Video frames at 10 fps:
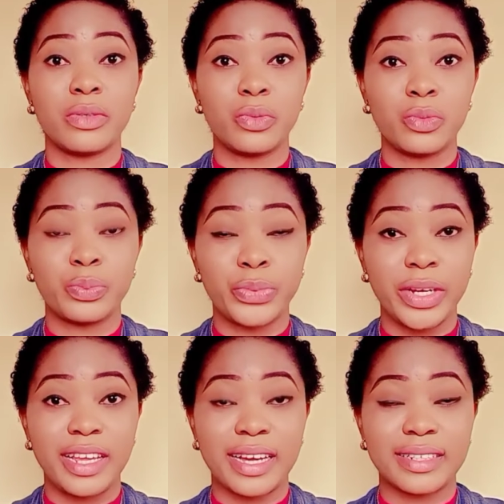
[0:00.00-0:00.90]

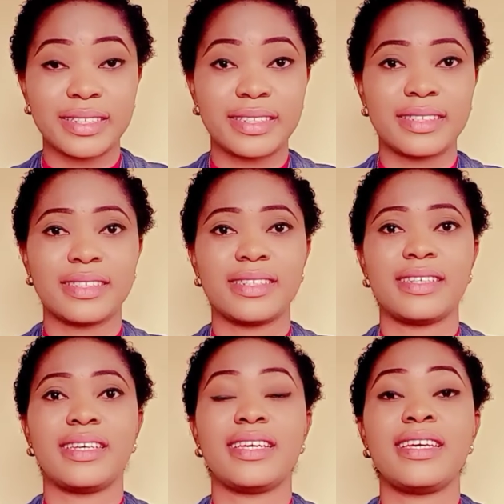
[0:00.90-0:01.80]
brilliant.
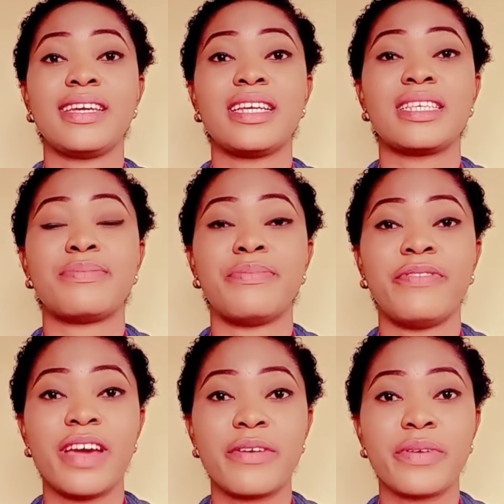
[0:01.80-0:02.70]
He is
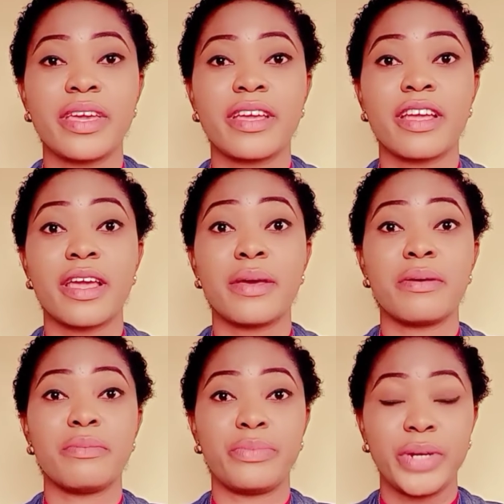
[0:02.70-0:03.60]
very
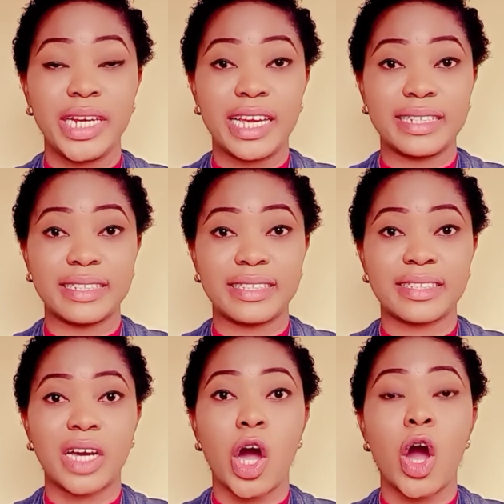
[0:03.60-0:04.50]
brilliant.
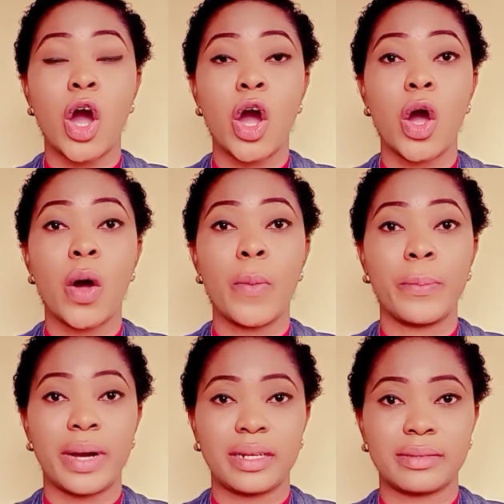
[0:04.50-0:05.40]
O
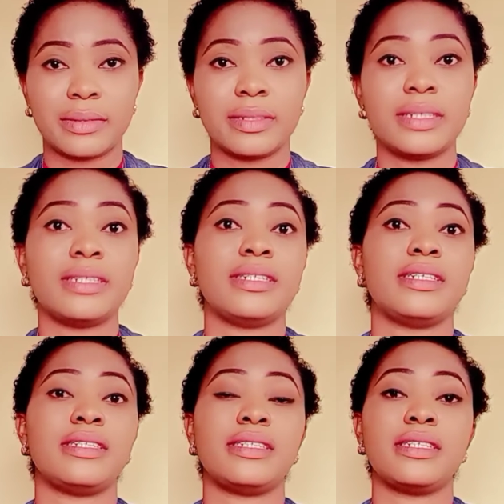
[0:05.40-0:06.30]
malo.
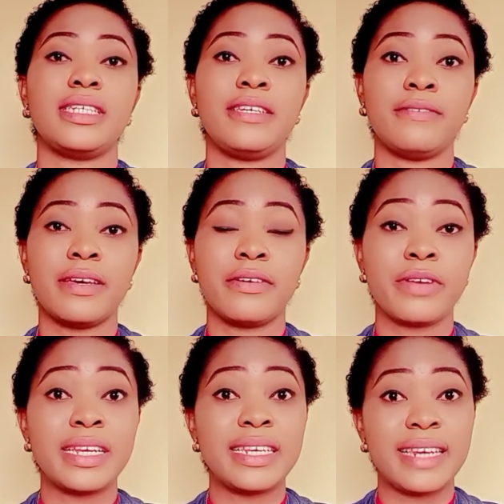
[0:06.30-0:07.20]
Ive
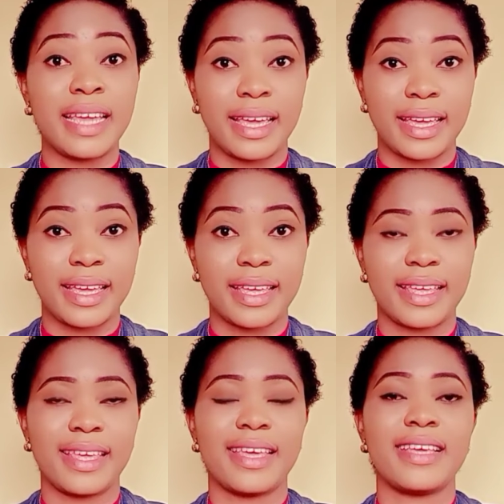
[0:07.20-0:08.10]
rinne.
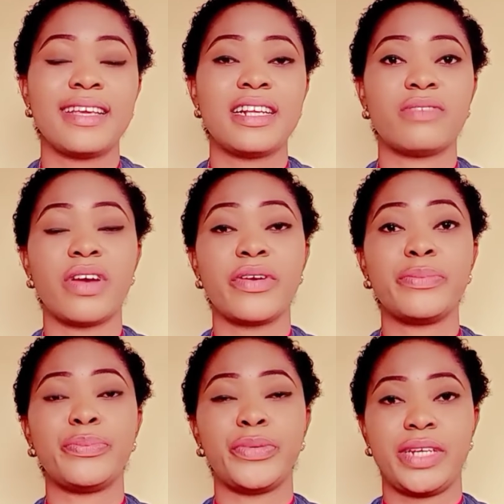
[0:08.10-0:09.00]
He is very
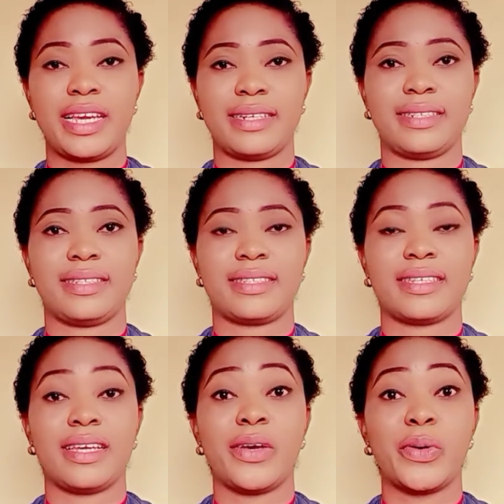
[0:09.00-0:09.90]
brilliant.
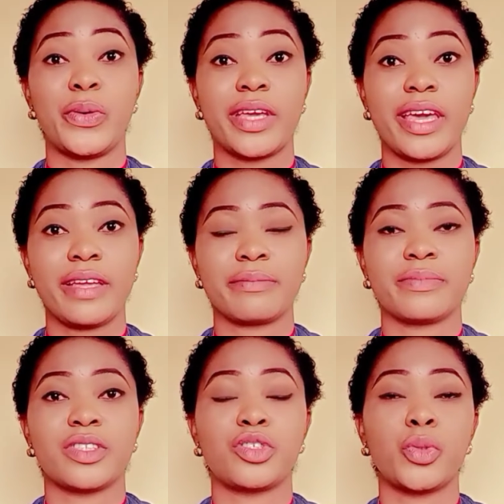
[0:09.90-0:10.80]
Okay?
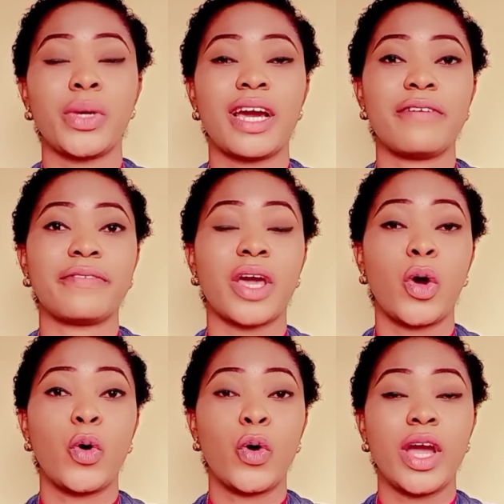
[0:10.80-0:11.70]
So we have the
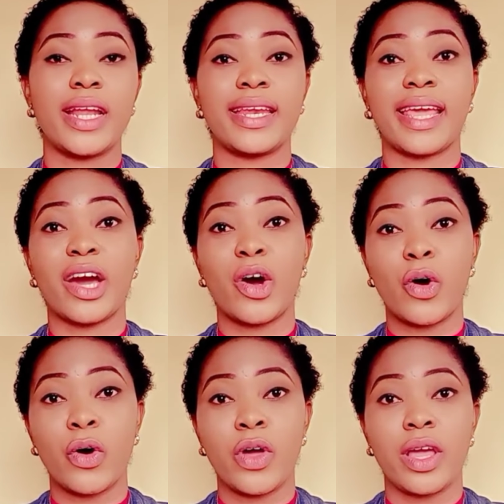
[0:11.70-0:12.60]
o and the
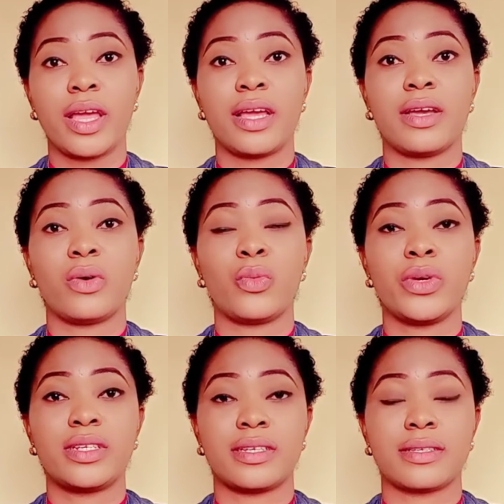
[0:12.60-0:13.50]
o,
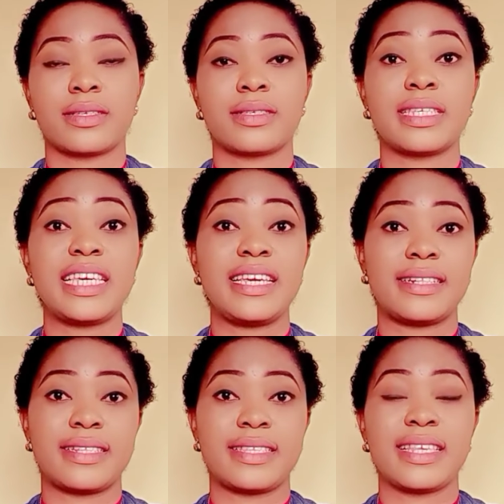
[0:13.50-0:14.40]
which is it,